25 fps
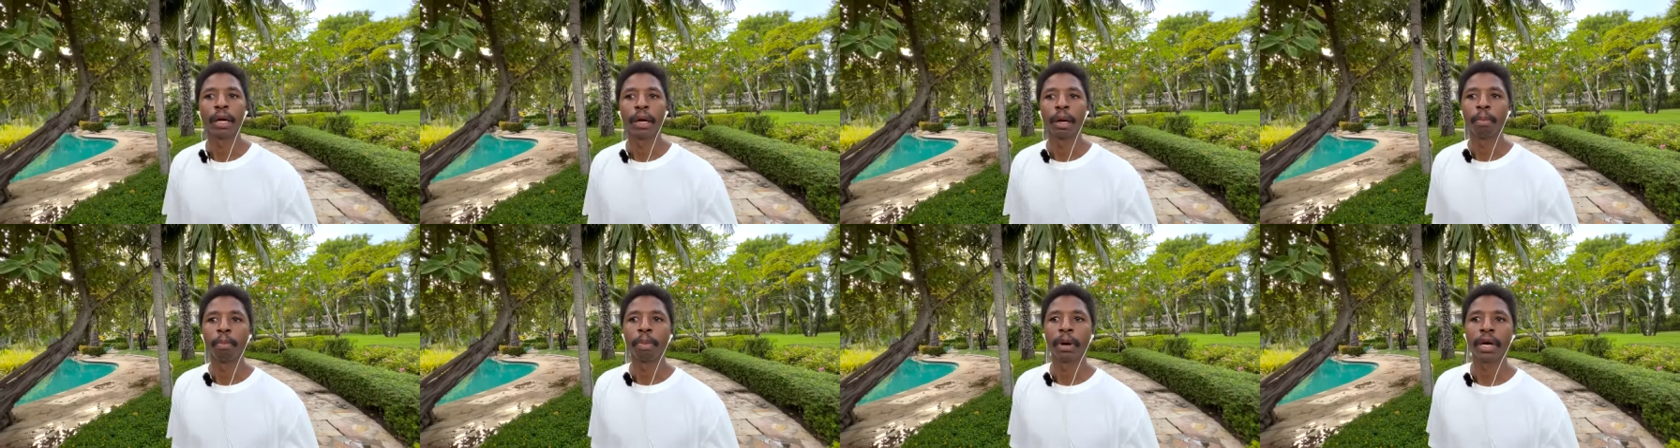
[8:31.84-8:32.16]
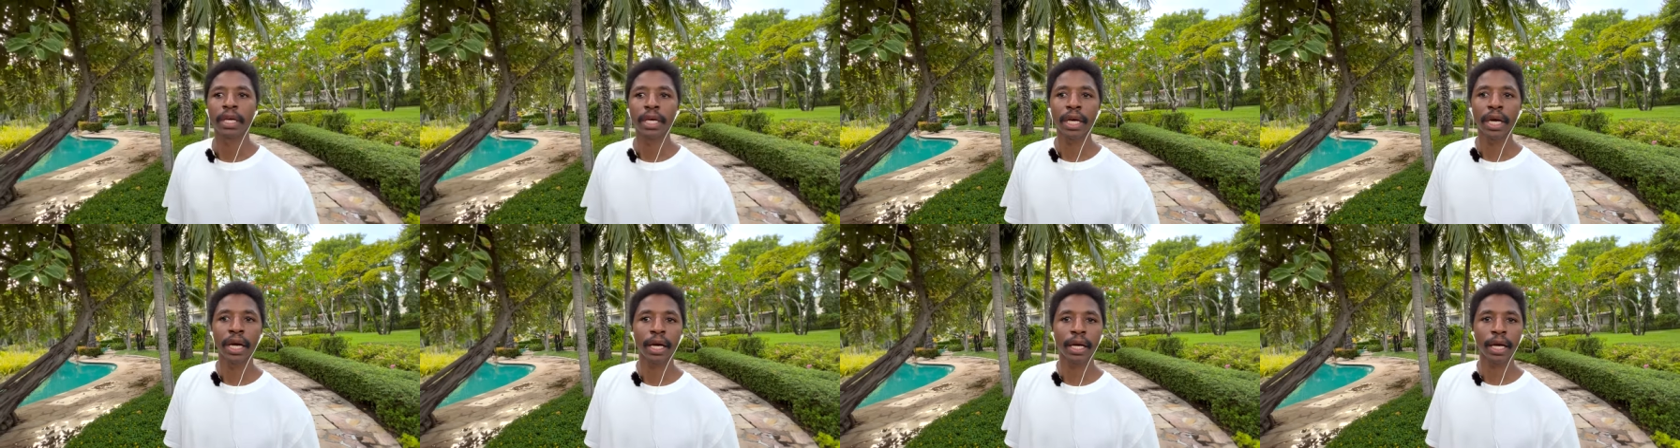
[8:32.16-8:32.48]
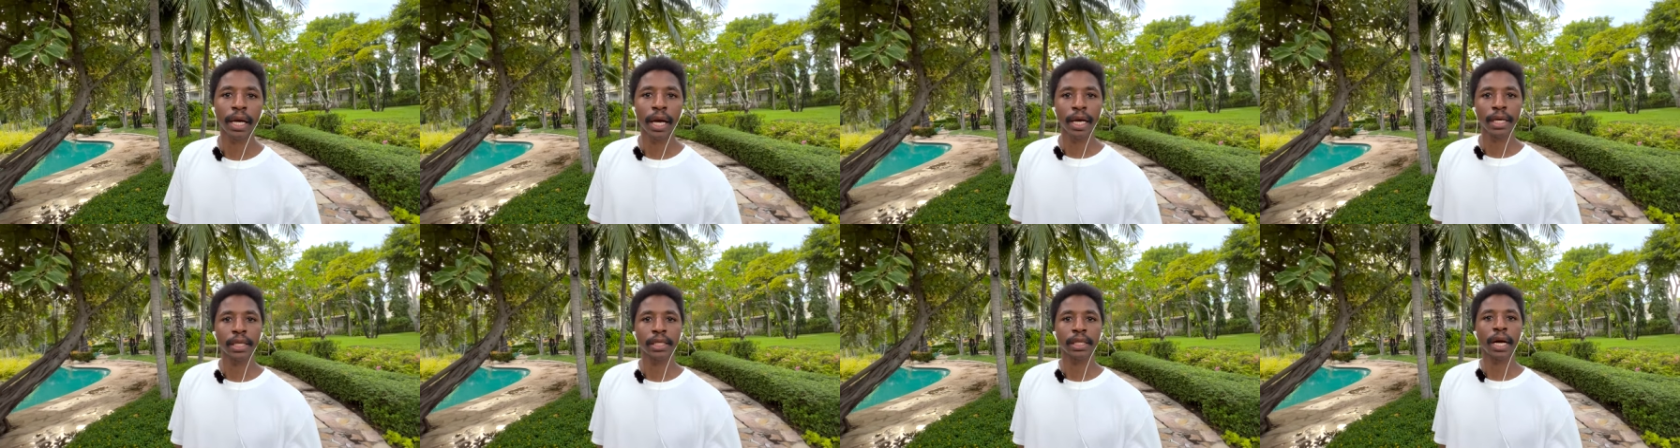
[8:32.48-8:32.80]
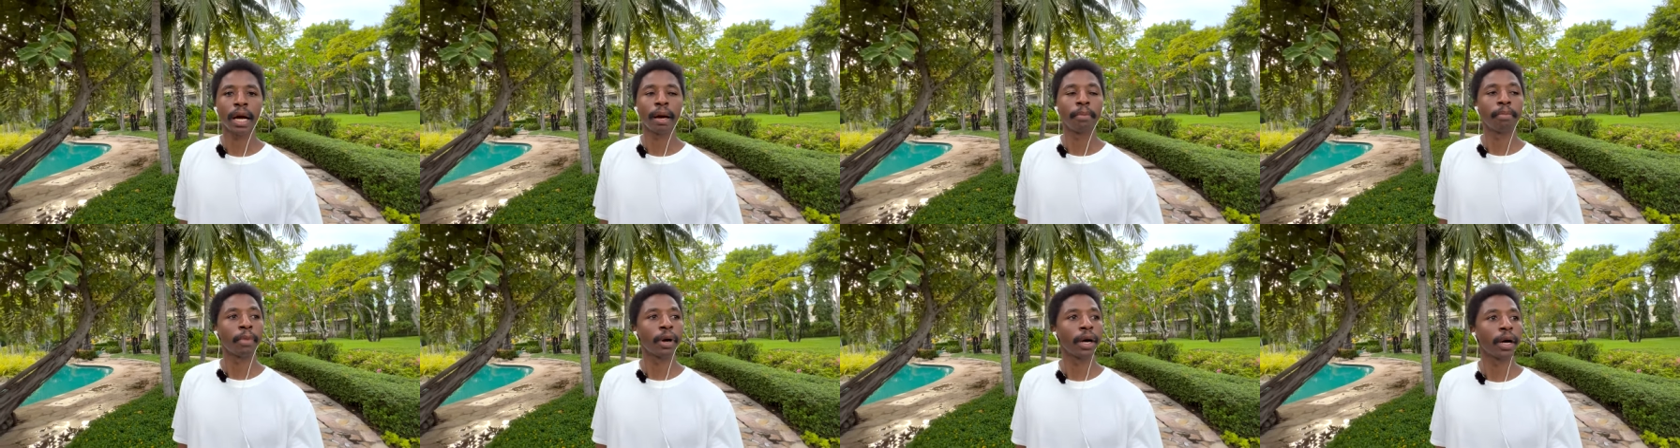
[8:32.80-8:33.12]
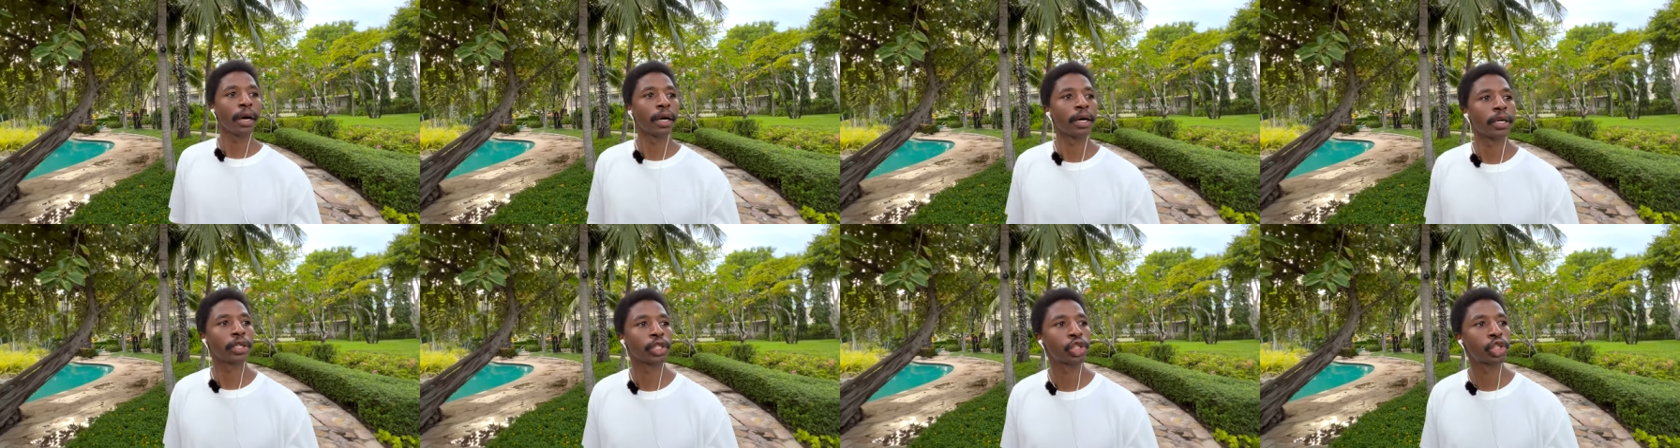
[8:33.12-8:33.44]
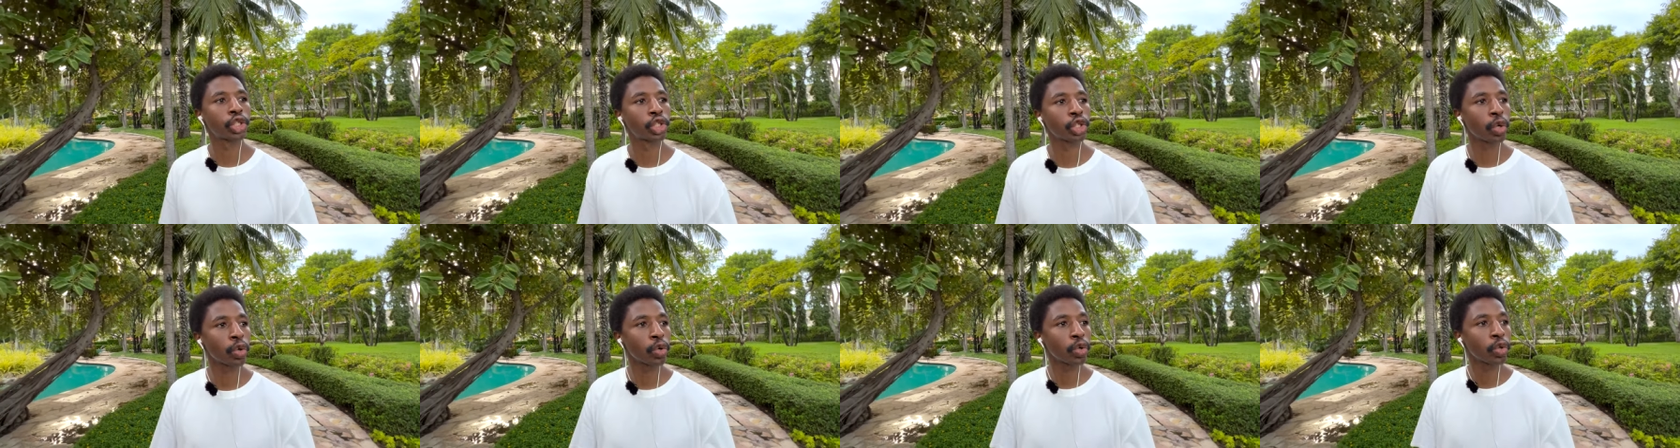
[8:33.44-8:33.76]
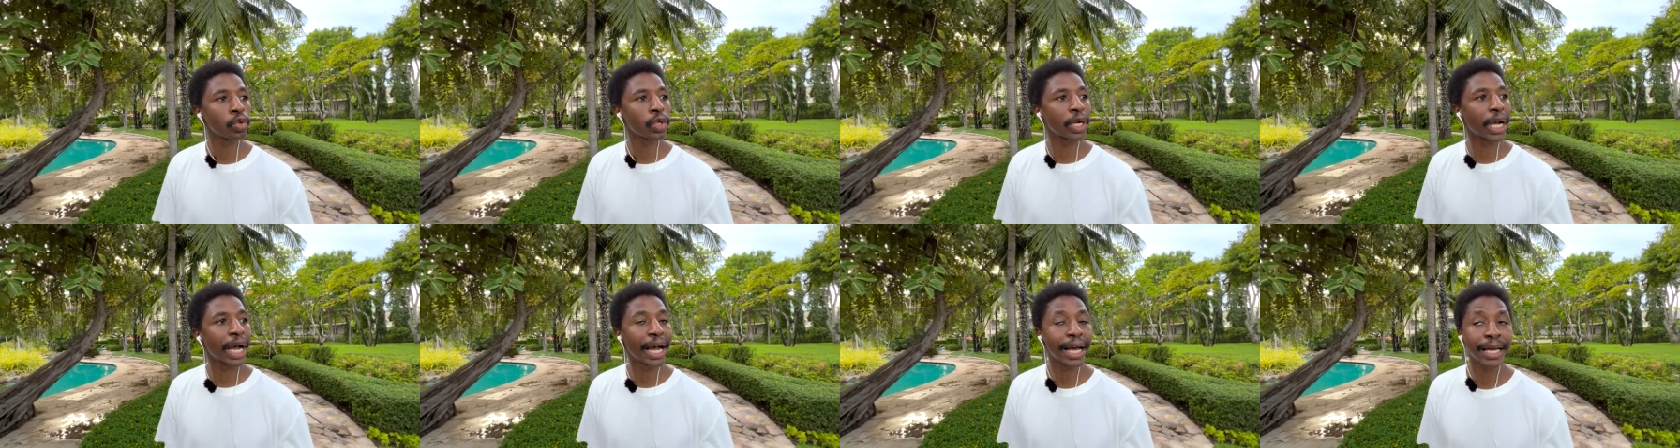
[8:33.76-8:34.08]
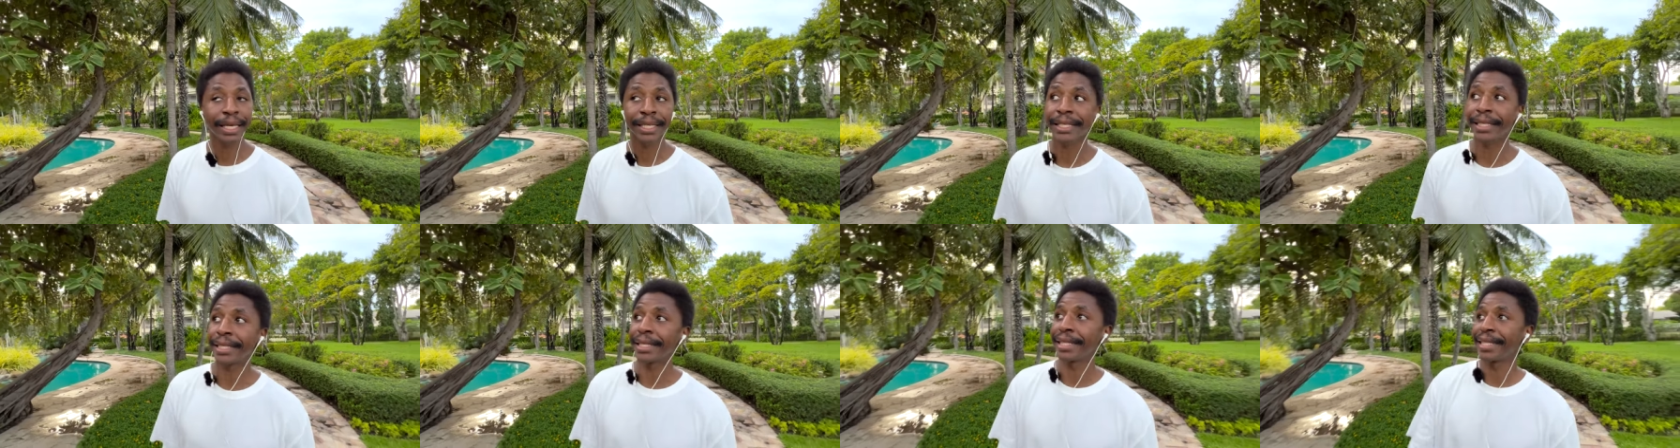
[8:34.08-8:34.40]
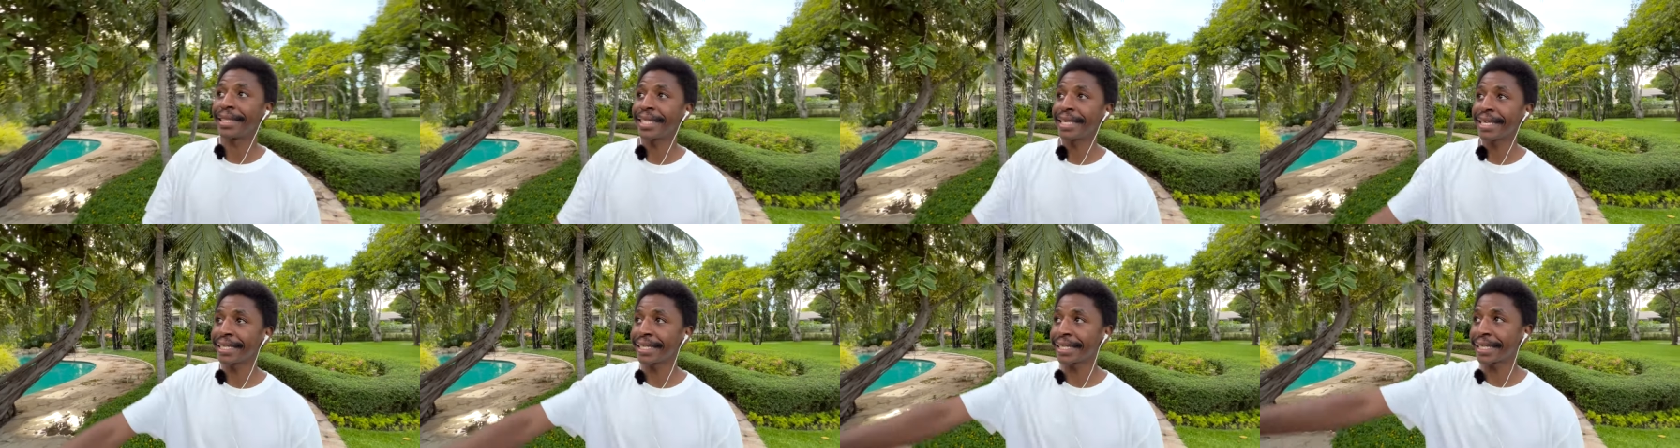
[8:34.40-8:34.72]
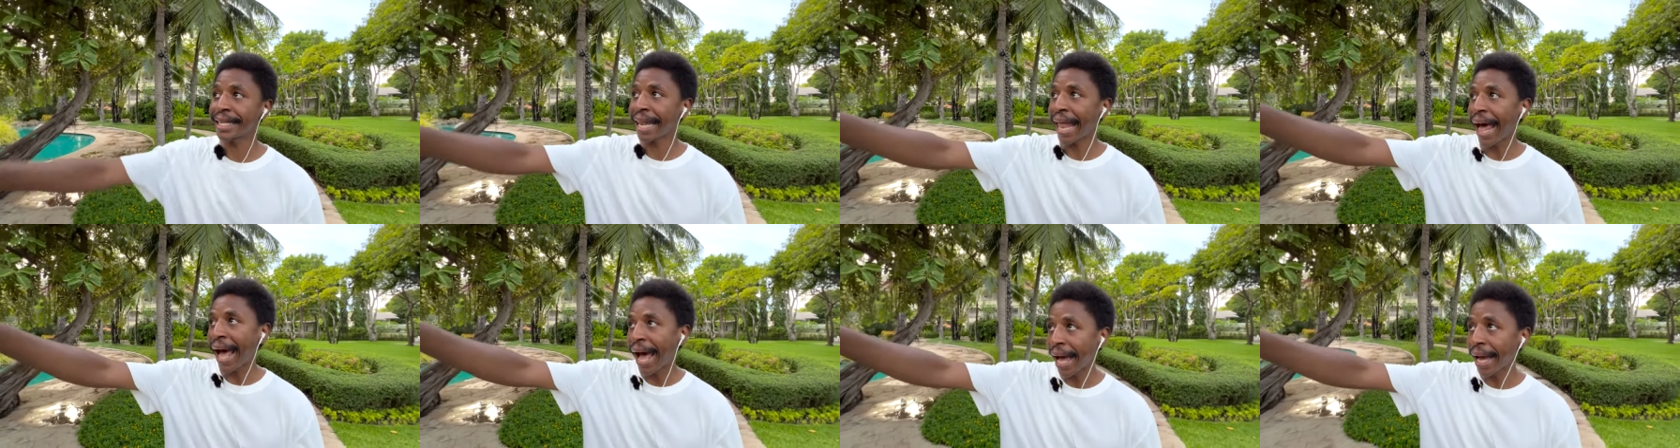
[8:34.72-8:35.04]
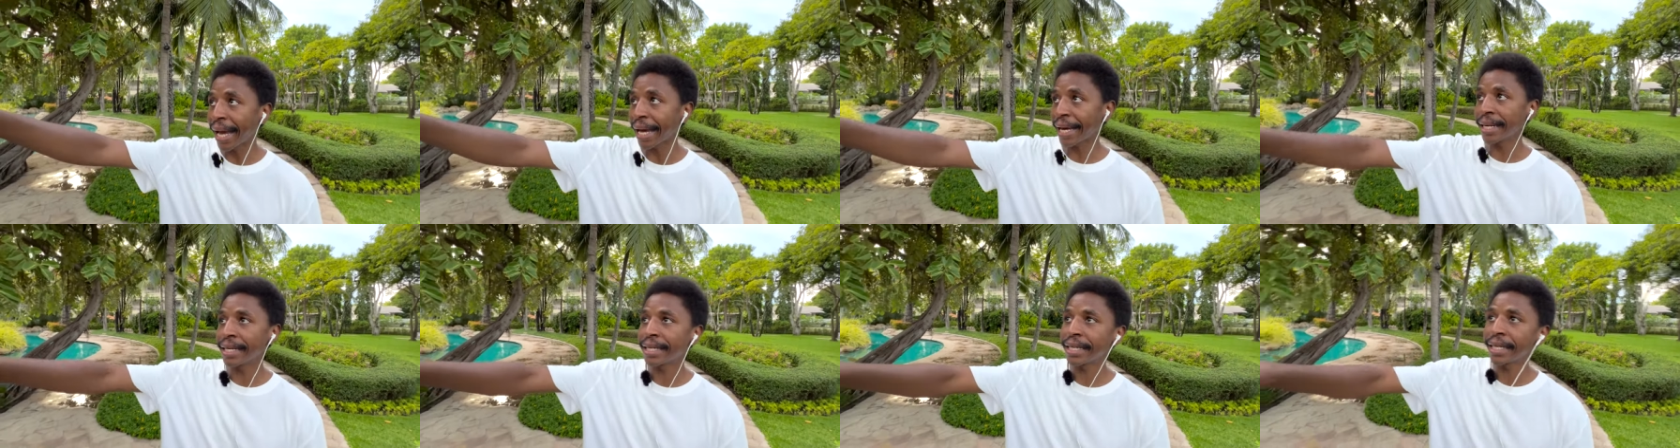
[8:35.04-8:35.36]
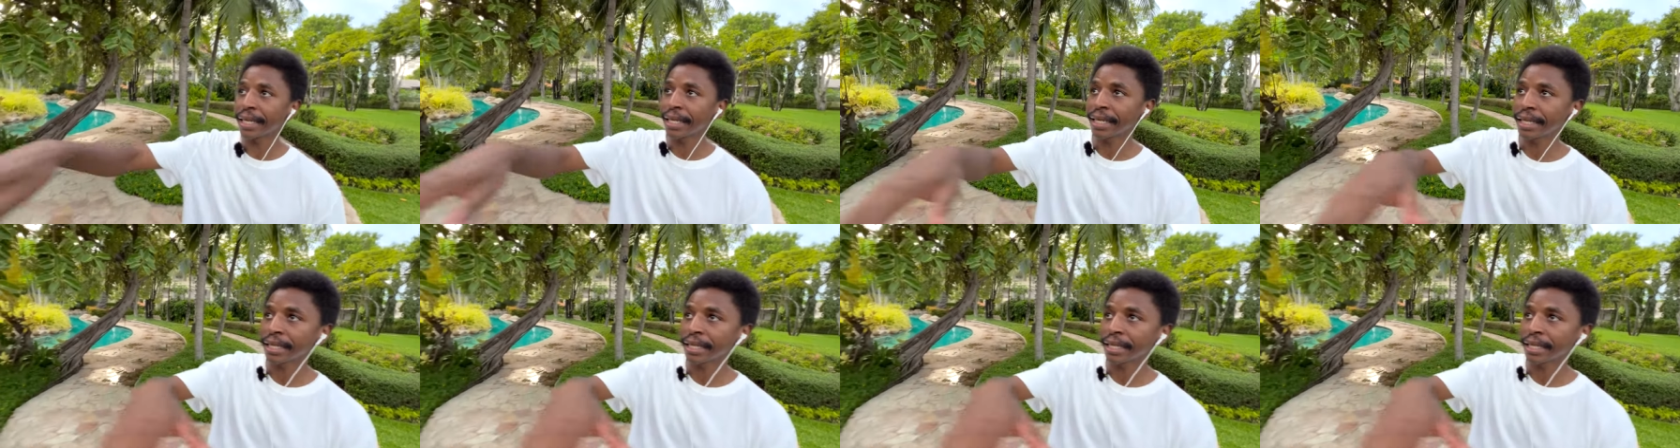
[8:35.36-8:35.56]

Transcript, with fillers: But yeah, guys, I'm gonna show you guys this slide